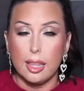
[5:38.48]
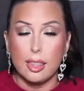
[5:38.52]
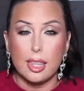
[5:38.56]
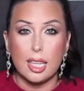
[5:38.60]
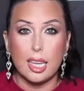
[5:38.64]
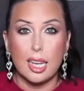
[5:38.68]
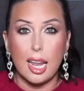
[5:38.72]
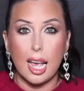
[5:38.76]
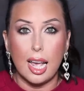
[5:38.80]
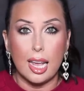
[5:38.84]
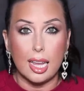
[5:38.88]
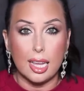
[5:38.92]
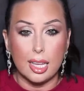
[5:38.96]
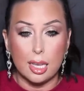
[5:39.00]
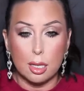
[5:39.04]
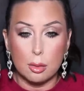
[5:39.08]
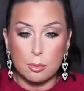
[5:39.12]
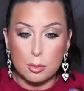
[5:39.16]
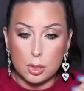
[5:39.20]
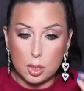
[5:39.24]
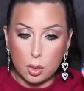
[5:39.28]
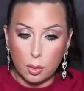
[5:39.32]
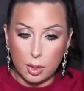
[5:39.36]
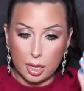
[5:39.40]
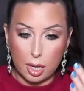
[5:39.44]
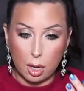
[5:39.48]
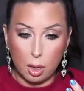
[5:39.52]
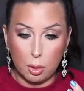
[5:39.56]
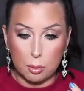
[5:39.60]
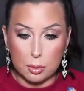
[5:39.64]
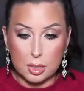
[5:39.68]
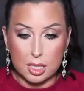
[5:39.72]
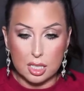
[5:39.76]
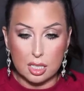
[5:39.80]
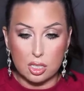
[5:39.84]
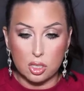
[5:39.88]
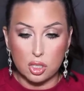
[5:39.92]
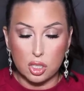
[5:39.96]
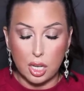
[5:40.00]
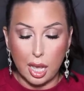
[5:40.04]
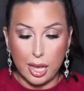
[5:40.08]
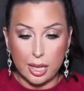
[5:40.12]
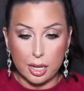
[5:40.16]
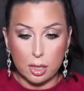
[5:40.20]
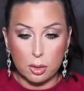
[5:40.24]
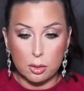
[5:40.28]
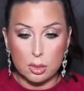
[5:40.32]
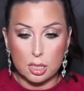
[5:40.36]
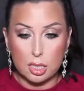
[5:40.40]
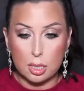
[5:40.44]
than I am, so it helps the
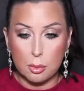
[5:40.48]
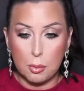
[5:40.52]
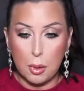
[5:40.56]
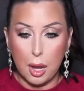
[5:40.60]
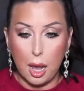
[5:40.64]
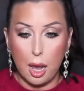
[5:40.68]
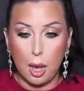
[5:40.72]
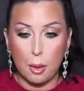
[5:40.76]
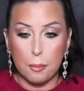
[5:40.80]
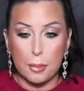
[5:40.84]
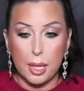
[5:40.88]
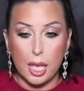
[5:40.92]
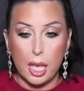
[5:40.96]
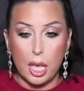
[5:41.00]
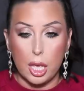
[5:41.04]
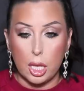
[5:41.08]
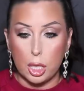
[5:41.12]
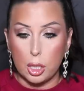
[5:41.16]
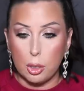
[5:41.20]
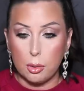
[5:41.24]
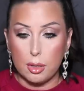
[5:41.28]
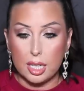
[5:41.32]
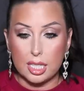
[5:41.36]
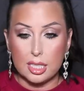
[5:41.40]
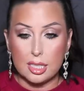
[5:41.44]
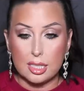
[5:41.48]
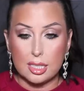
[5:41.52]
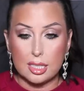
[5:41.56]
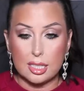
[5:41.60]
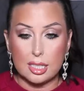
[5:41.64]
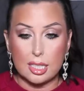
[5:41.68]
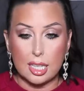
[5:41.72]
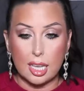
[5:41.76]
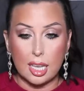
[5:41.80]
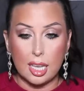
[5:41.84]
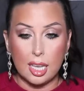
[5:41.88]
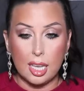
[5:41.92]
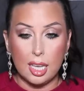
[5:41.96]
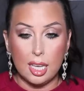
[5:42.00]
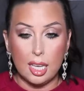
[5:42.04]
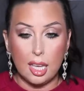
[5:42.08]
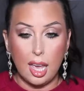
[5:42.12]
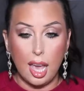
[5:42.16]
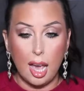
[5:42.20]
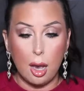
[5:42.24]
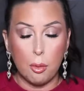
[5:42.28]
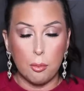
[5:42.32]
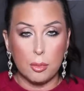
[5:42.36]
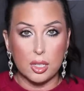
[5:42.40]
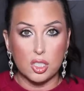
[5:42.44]
shadows to pop. You can see
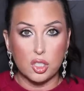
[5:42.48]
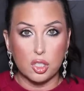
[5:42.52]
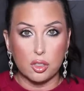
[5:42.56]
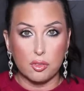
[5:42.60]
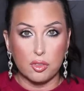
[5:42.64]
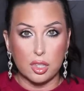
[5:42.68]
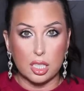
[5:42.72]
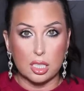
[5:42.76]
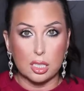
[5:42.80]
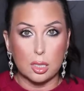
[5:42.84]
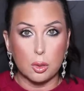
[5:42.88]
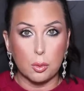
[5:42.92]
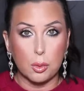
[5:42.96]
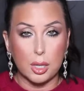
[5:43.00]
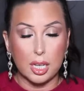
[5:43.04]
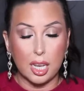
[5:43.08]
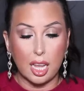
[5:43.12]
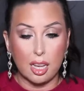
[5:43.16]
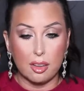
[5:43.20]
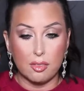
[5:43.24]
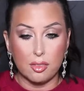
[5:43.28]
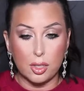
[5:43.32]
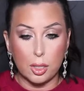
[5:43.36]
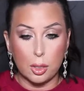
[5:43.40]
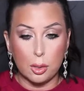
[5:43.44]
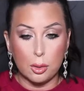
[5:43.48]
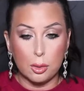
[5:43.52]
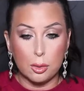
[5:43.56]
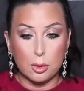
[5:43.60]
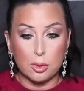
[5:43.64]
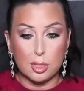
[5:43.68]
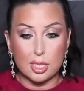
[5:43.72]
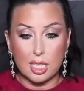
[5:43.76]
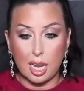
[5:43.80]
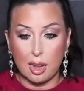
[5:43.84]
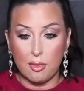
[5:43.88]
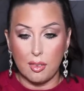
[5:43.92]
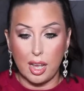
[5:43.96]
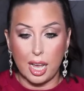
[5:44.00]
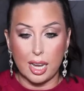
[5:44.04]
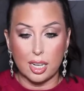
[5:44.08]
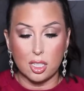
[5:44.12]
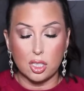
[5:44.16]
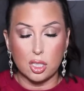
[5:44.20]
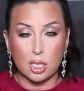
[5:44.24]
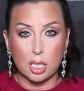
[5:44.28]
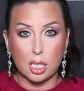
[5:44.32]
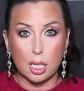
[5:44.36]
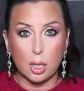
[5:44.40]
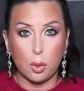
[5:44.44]
how much of this one I've used. I've
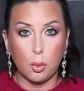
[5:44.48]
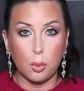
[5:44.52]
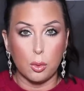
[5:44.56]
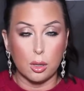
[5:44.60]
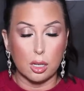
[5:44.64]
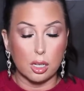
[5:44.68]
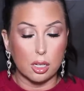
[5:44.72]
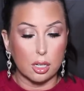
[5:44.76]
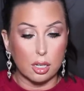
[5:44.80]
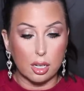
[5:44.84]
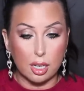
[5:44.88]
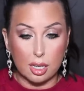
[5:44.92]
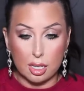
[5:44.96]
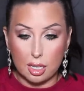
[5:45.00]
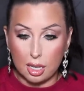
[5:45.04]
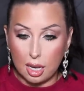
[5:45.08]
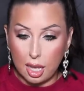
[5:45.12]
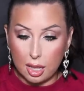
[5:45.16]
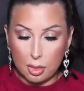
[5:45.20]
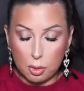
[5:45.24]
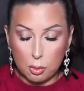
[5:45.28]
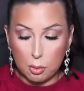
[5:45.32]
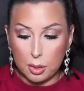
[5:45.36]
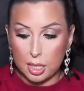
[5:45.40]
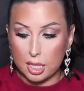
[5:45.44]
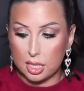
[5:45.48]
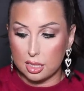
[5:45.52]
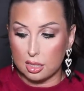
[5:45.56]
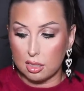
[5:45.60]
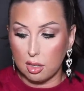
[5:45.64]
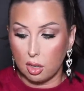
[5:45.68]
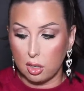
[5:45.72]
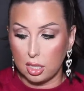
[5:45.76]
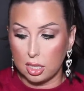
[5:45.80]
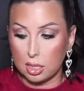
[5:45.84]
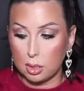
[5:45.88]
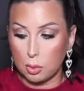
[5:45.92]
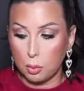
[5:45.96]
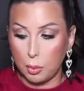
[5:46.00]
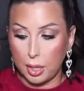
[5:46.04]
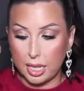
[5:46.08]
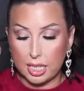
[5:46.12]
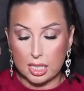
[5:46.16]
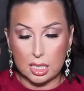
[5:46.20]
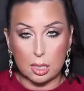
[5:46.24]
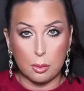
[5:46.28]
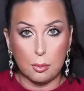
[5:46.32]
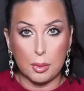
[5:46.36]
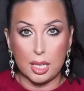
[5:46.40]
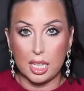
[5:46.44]
actually ordered another one. It's on its
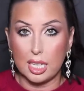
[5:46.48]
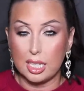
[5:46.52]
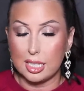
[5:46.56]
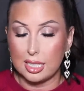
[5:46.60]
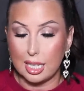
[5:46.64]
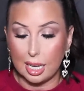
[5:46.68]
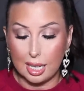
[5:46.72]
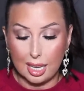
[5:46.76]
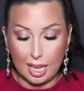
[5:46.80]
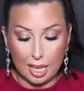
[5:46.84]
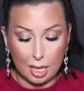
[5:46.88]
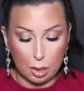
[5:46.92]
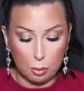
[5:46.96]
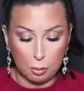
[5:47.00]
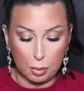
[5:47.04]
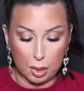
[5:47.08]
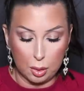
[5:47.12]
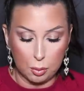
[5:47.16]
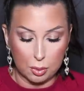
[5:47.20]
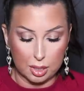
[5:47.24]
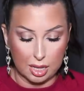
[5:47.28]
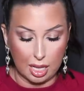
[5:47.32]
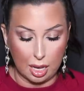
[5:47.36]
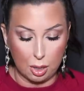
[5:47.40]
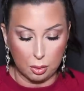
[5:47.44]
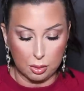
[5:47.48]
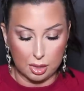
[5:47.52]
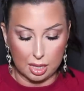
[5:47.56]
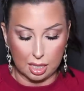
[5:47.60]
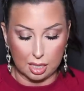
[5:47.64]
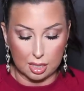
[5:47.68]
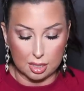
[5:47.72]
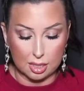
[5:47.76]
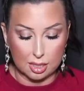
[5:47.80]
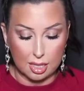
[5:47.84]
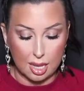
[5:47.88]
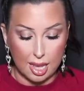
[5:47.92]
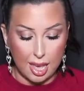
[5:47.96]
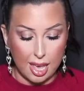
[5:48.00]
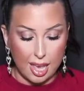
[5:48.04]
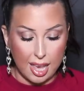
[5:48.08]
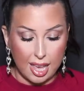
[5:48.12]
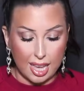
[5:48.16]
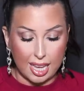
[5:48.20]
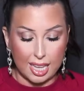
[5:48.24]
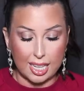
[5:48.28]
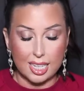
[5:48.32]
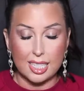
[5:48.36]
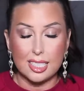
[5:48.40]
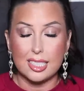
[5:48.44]
way to me because I can't be without this.
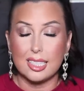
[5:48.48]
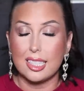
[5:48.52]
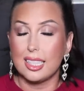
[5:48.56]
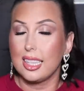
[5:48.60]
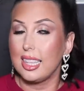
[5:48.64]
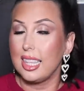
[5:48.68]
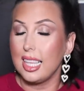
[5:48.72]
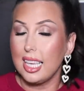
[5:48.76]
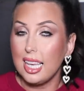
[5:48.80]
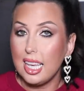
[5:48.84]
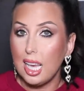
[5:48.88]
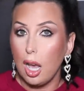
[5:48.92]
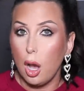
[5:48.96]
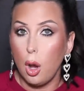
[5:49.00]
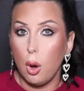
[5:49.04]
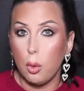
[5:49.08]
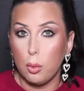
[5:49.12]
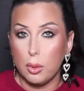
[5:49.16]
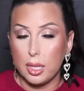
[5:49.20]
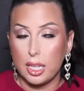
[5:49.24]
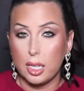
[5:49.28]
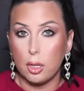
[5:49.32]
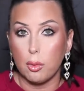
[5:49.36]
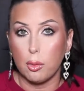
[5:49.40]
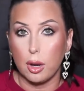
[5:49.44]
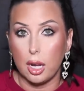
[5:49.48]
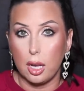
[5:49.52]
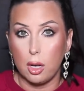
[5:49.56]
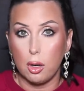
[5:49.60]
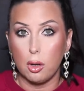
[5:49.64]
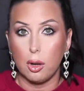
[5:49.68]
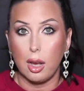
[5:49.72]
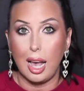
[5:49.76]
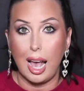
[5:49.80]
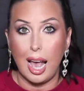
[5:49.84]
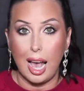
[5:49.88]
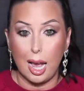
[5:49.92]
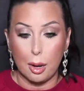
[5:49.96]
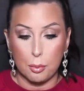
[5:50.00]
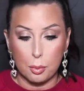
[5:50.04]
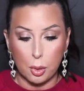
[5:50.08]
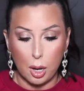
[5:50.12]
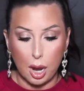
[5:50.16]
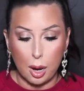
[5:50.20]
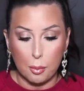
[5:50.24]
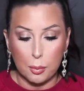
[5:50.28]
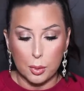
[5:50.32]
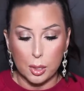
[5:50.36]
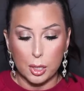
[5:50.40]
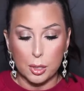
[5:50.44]
It is the Holy Grail eye
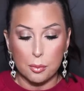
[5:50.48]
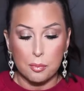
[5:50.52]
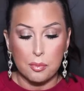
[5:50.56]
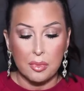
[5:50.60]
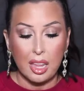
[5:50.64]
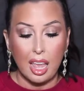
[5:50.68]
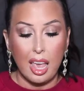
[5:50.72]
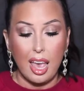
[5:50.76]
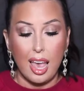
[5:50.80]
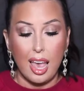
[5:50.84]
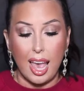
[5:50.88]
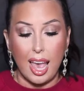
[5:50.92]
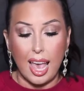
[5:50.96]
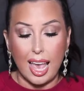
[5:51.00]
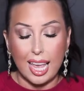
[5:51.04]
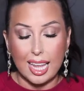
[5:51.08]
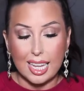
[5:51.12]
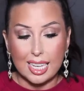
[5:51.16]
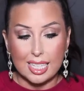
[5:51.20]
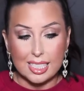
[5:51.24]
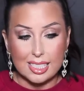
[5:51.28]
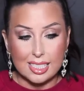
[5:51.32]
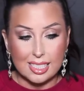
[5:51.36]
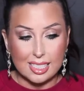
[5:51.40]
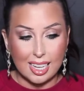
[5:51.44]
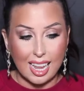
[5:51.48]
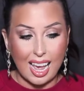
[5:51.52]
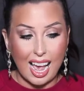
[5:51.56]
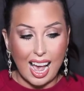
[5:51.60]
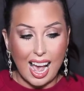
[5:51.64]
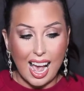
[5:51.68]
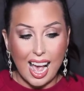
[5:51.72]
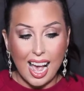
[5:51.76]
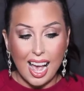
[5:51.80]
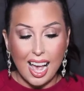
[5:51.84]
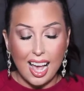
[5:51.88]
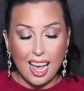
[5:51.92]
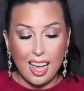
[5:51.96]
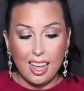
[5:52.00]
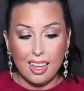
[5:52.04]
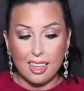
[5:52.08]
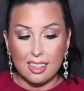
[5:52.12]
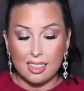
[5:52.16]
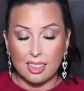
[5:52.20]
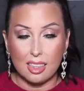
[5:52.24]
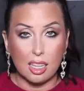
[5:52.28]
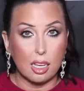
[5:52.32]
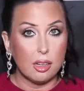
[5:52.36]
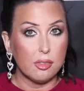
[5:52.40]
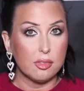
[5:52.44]
primer. And I
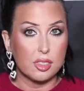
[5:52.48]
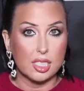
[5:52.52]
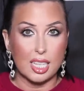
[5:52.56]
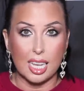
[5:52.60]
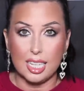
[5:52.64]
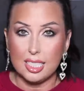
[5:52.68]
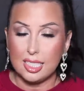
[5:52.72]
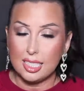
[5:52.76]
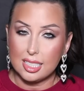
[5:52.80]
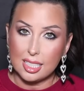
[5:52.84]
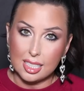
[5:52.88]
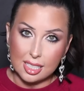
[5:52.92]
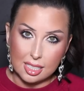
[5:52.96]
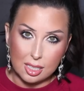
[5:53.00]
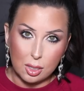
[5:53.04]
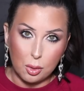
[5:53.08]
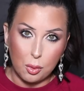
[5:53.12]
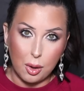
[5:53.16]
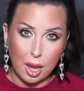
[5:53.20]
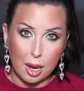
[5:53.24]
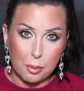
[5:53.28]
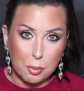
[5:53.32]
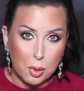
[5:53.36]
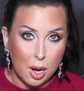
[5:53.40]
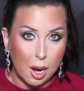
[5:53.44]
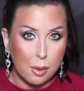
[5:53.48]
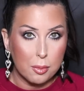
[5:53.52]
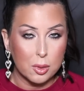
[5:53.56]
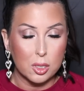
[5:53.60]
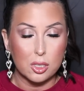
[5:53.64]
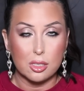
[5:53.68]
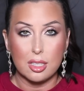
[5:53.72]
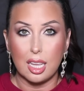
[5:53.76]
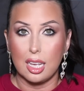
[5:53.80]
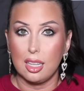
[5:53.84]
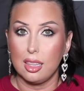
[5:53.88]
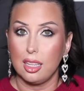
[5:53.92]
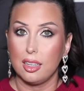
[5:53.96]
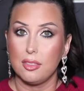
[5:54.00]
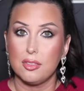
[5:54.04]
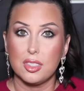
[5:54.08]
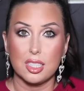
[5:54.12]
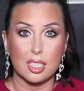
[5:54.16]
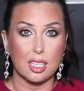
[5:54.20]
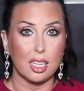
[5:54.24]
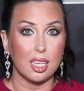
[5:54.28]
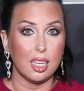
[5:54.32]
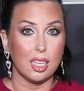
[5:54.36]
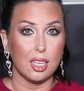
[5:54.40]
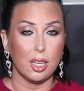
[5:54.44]
love testing new eye primers. I love
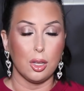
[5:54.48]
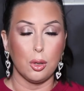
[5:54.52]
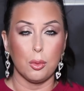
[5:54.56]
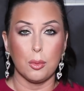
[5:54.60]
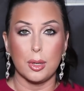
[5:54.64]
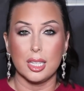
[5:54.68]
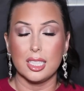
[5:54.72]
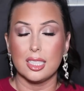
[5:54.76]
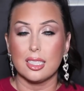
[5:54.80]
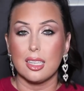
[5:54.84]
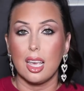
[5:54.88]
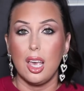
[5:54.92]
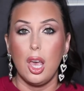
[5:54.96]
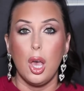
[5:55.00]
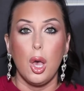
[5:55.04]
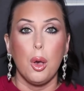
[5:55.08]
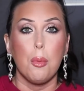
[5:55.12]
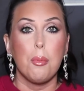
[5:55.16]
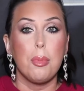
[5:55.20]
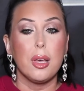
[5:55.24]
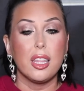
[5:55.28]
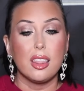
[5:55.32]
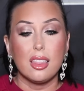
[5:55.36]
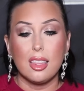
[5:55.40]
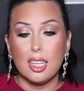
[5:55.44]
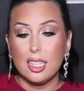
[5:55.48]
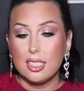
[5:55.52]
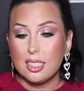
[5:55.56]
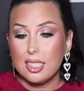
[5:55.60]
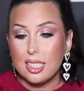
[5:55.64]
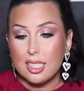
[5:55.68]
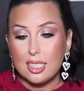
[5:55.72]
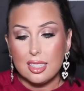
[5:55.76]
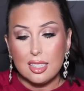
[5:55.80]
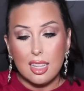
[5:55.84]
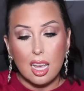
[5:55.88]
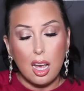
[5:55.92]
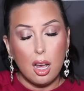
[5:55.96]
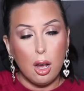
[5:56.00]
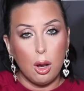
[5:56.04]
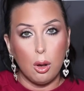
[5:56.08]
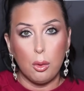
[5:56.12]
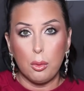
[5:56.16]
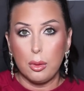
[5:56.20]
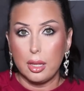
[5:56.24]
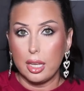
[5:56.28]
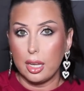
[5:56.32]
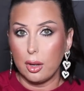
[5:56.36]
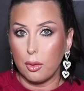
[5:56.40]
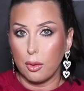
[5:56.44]
seeing new ones. But this is the
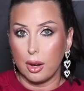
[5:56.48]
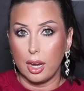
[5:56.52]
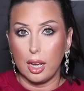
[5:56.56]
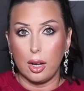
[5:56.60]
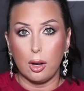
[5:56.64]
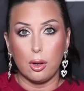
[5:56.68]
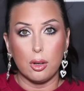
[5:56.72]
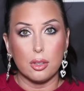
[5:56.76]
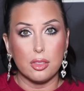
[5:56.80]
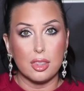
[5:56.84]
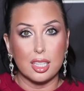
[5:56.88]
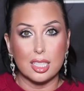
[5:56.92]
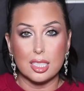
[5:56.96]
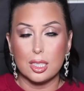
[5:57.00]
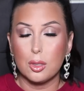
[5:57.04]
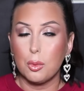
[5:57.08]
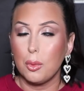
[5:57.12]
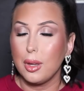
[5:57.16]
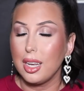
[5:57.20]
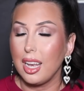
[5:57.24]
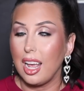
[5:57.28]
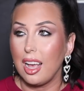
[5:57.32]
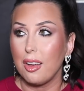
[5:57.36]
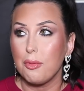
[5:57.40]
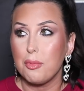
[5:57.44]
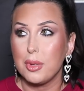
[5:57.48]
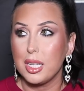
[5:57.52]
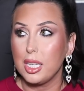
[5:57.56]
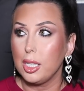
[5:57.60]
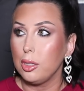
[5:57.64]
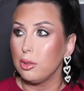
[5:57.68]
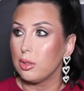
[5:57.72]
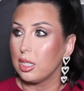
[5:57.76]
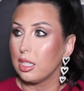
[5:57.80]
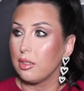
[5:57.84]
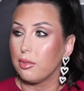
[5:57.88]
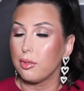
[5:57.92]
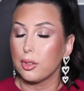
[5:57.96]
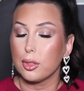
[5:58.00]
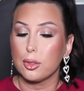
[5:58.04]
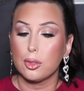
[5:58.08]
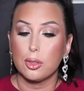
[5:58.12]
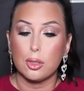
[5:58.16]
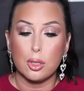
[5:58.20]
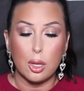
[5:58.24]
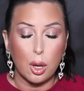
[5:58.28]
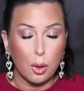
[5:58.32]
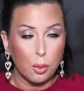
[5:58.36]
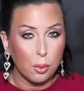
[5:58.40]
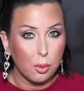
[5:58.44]
Holy Grail. This one I've been using for
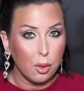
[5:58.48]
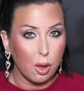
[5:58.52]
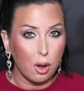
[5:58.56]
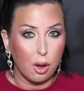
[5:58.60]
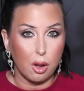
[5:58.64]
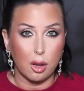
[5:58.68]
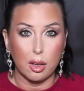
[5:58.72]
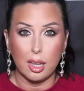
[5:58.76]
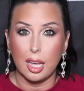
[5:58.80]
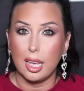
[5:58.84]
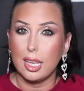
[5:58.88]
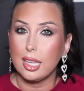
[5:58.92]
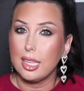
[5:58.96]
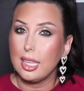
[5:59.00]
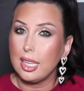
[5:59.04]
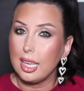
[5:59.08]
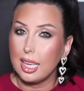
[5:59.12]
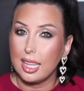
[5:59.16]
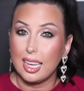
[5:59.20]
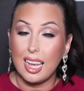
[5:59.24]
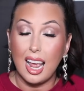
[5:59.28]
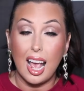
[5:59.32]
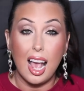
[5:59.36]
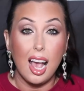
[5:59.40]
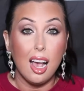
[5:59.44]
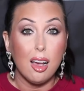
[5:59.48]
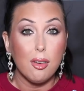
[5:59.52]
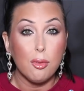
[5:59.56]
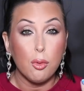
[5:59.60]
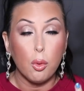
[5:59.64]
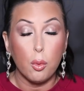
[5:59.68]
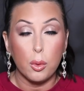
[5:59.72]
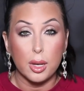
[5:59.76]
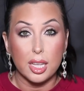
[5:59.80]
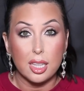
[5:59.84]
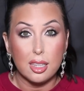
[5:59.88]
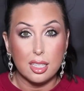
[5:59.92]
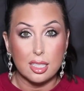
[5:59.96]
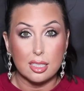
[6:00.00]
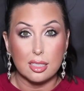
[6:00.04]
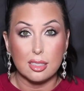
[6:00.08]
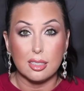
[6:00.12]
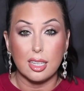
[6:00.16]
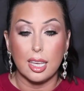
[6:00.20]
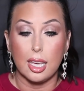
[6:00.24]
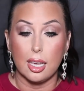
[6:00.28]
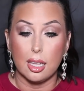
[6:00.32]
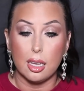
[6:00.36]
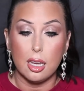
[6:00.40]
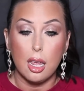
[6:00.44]
so long. Again, I have oily
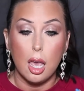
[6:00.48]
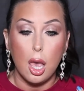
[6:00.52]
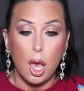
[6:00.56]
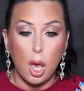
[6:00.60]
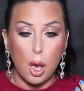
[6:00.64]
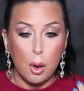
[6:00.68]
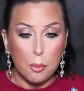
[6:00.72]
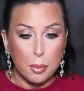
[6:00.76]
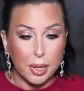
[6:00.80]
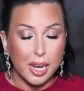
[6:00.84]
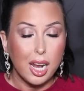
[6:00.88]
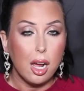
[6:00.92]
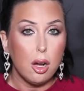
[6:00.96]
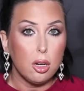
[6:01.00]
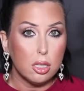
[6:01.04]
skin, but I